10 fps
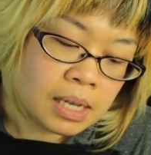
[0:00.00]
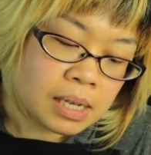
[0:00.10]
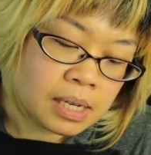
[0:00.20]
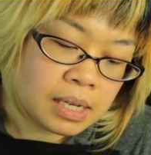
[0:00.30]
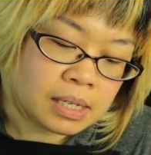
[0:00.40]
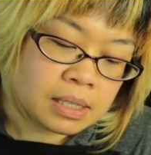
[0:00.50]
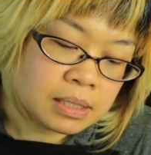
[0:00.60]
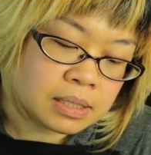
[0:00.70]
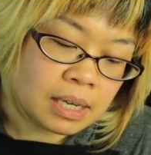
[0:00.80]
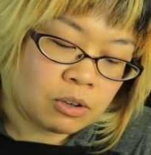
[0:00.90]

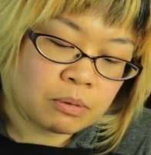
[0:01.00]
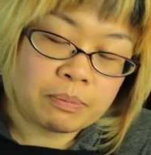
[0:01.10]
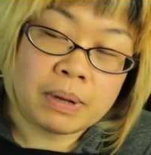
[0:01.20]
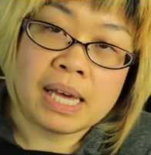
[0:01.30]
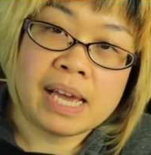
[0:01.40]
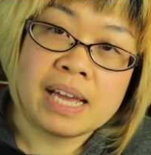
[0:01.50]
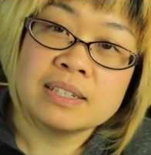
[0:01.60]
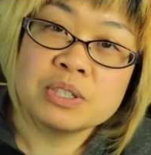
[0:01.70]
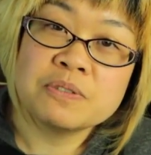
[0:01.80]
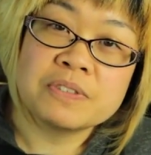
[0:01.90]
And I don't plan
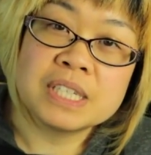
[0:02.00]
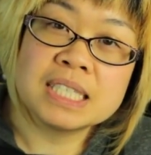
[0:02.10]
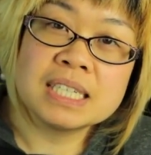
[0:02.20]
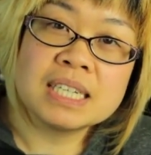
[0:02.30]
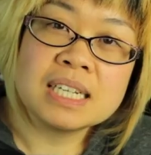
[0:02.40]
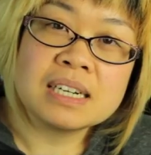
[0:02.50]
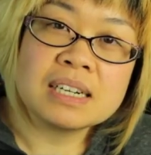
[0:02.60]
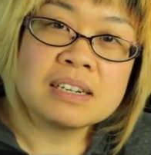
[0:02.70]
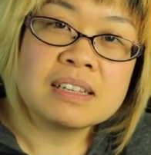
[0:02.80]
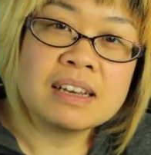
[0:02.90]
to visit
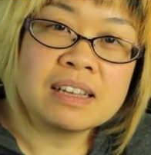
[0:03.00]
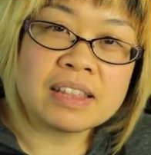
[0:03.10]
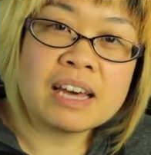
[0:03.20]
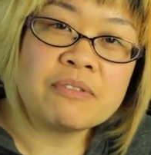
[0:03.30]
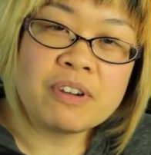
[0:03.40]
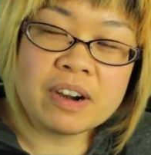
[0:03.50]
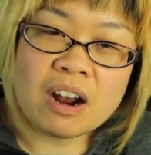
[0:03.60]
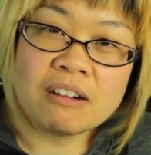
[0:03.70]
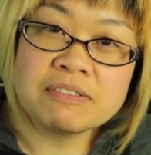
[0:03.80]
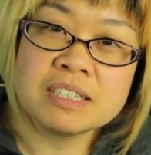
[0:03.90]
that very
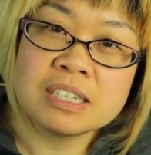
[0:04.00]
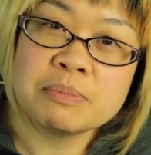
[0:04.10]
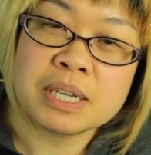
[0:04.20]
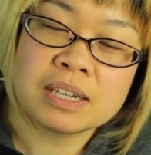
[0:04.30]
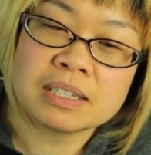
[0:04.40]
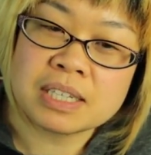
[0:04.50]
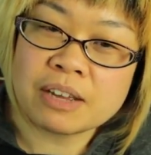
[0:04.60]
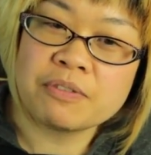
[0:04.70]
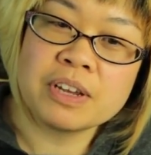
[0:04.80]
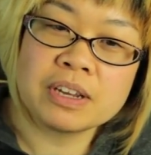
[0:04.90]
often because I
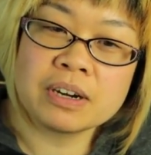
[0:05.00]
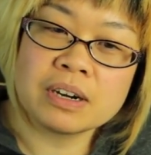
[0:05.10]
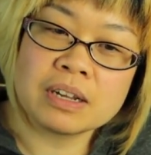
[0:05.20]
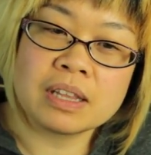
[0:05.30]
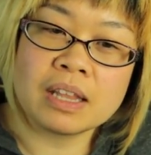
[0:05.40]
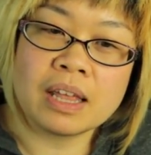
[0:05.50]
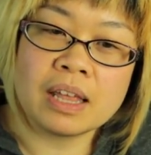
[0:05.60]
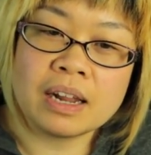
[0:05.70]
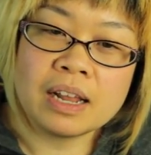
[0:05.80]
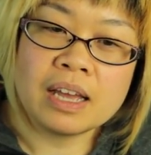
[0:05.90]
figured
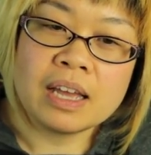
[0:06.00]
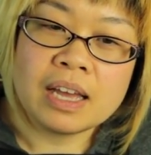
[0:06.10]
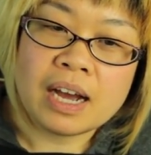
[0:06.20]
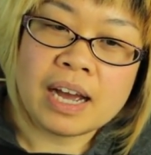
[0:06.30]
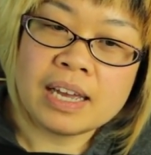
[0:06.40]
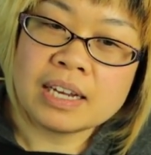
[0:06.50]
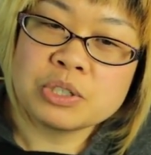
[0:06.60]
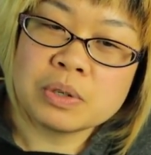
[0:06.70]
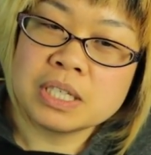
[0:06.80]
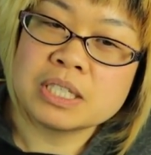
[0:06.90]
that I
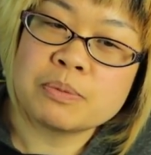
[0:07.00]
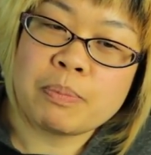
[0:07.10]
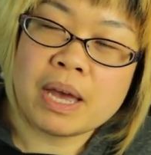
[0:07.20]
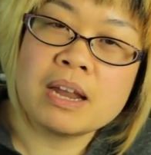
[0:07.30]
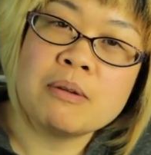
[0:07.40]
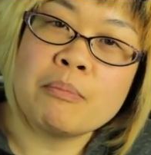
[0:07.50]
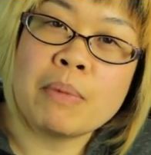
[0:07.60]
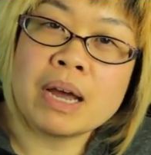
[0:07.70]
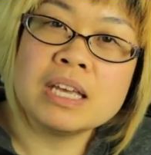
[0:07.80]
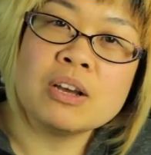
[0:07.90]
actually spend
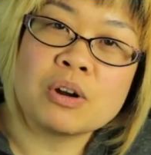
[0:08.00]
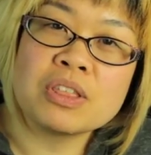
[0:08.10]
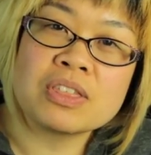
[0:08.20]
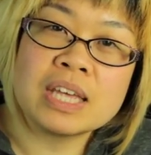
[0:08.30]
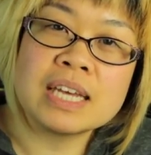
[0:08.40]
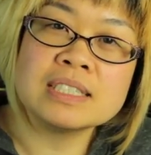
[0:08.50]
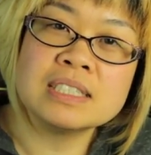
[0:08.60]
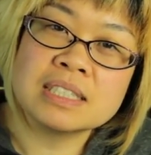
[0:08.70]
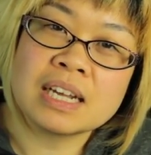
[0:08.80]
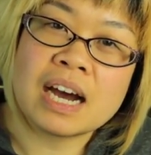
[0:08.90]
money on things
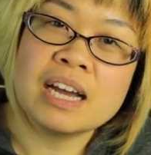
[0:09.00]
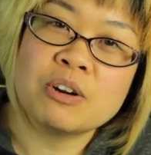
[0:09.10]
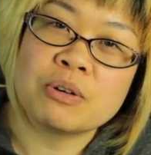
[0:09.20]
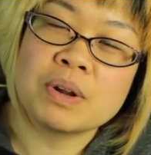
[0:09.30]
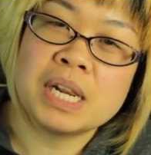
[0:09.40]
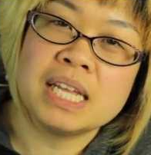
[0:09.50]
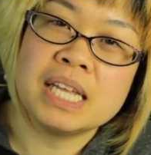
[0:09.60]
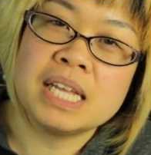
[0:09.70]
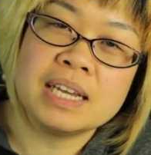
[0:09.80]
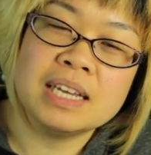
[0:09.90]
that I don't really
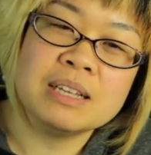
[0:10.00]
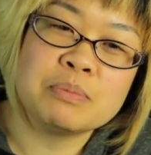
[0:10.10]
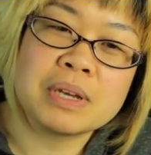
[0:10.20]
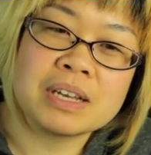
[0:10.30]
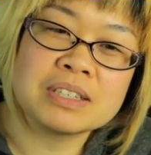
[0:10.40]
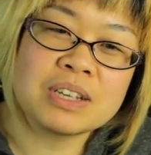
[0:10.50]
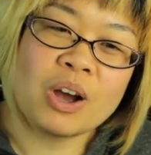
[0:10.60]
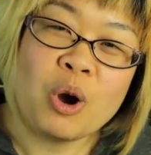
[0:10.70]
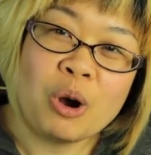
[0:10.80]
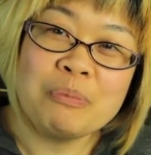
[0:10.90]
need because,
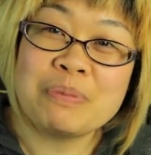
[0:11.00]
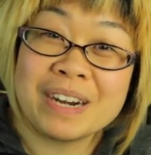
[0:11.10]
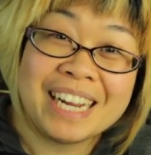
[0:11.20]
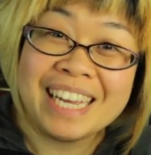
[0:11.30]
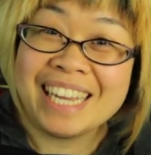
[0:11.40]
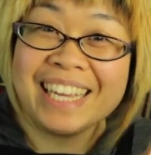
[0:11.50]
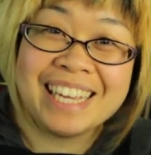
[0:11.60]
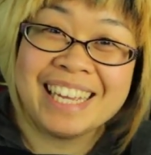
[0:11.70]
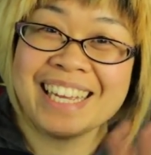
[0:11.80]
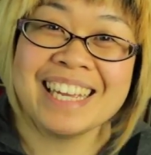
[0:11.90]
oh,
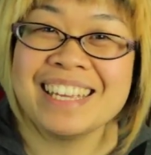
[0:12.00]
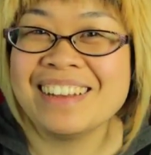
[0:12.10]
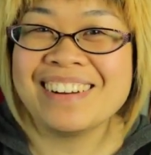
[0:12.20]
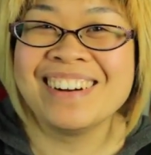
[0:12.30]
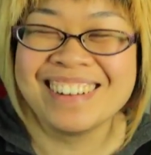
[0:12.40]
pretty, you know.